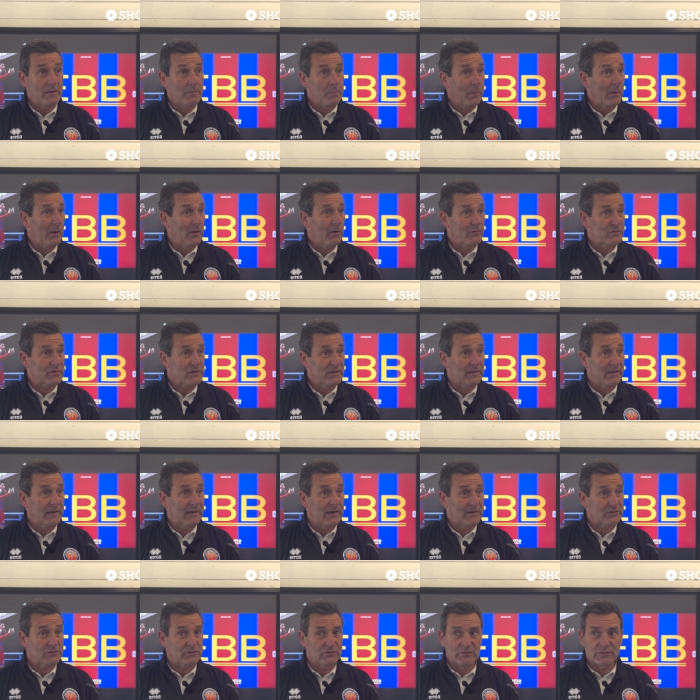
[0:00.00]
playoffs in the
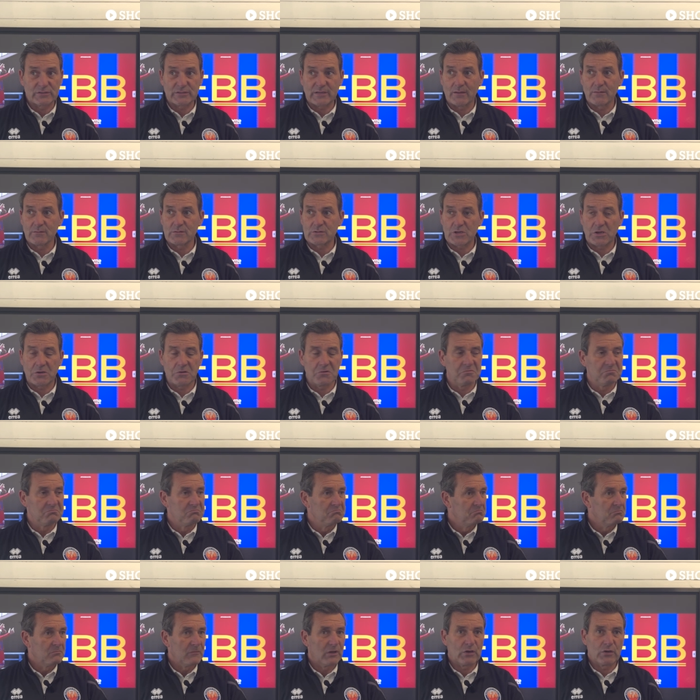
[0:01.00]
National South, so
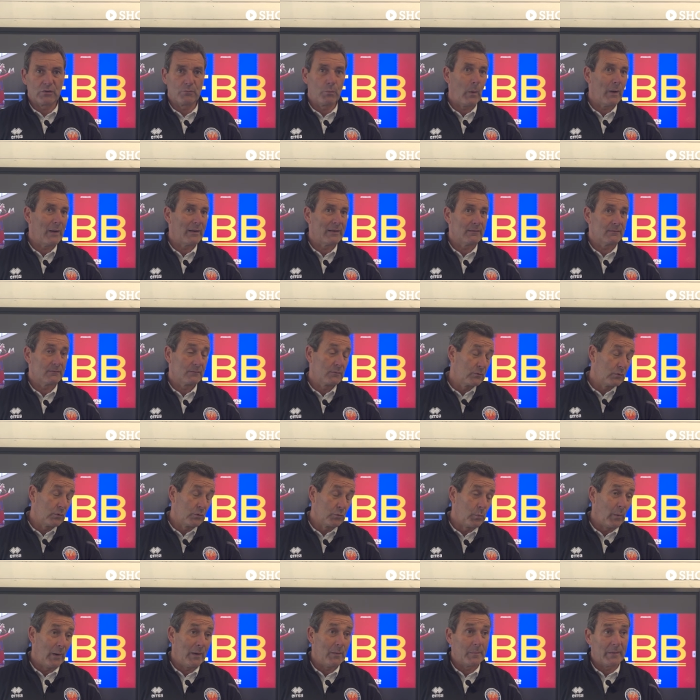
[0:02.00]
they could
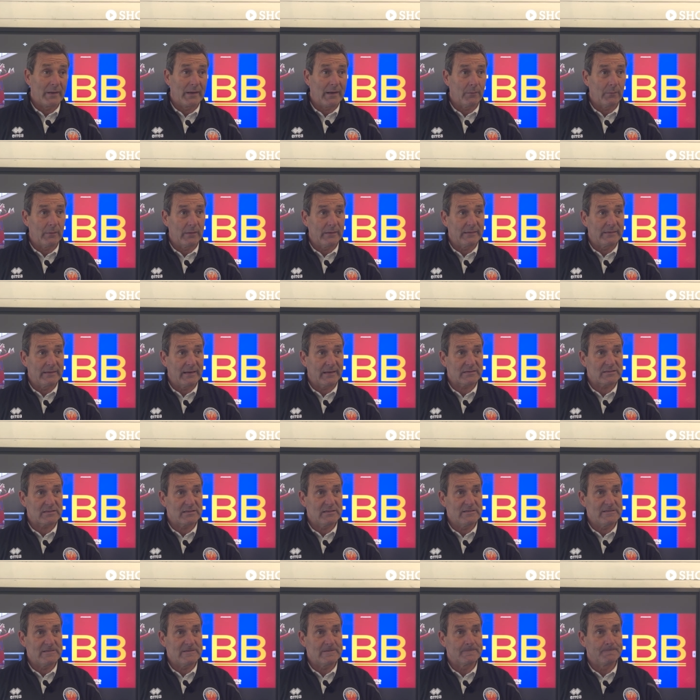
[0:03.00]
well be in our league next
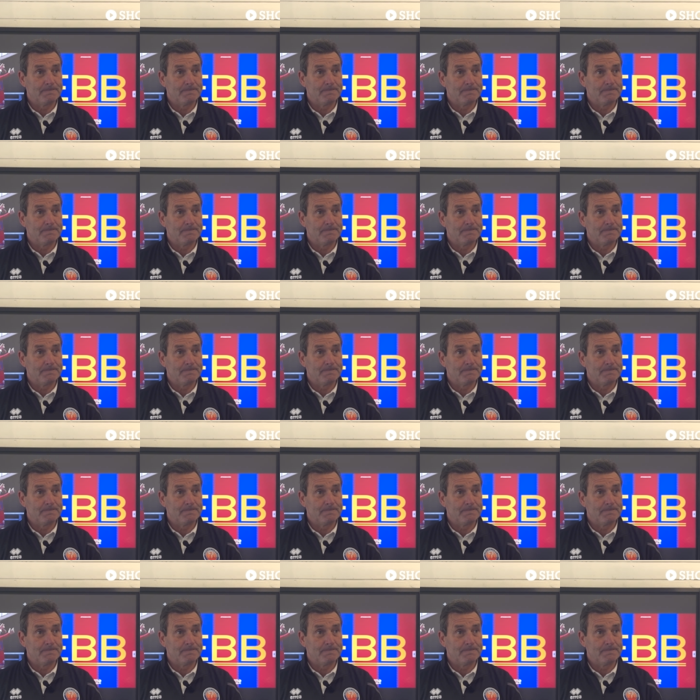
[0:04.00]
season.